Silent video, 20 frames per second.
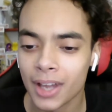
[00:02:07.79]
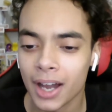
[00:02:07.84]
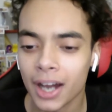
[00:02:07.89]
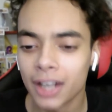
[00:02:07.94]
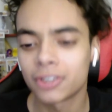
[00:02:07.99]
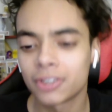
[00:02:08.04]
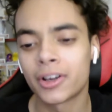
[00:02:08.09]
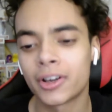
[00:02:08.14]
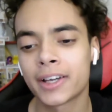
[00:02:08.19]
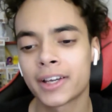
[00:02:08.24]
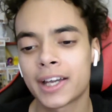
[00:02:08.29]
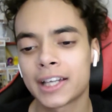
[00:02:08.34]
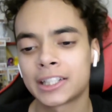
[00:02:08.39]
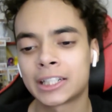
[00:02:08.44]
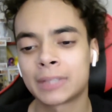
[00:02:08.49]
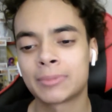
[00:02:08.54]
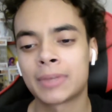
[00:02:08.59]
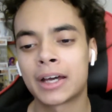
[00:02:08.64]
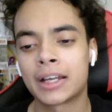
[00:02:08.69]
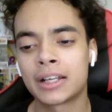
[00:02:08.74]
I don't know, I guess
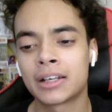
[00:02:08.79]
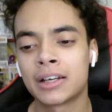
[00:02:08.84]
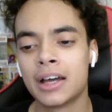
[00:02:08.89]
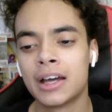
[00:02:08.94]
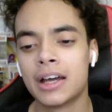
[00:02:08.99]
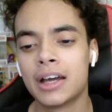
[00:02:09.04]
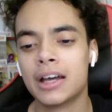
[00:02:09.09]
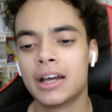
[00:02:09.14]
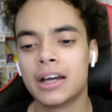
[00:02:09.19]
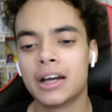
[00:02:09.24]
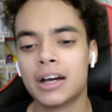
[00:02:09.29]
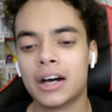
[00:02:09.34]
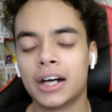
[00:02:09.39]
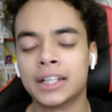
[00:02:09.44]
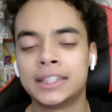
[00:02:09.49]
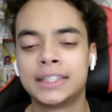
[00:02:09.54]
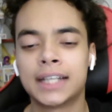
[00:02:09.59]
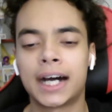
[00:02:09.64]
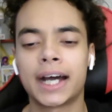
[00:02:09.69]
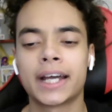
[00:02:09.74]
I'm not a
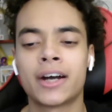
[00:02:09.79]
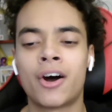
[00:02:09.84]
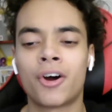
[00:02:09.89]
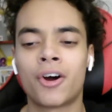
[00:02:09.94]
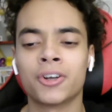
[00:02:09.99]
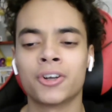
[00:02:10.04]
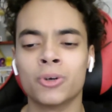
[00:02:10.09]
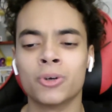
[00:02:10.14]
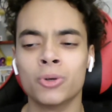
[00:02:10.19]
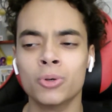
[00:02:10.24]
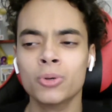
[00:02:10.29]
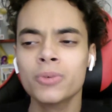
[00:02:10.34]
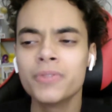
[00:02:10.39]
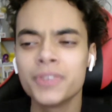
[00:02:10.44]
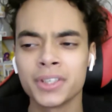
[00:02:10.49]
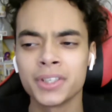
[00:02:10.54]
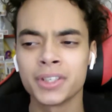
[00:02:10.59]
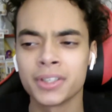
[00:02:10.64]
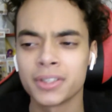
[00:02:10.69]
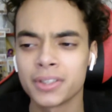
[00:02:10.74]
diehard
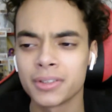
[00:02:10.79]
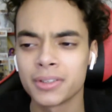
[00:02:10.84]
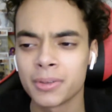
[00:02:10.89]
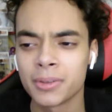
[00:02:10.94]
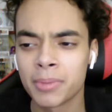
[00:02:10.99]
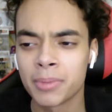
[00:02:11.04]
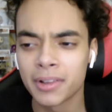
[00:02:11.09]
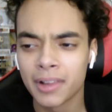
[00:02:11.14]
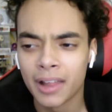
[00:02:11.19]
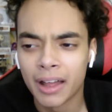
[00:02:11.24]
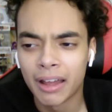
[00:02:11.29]
Whovian, but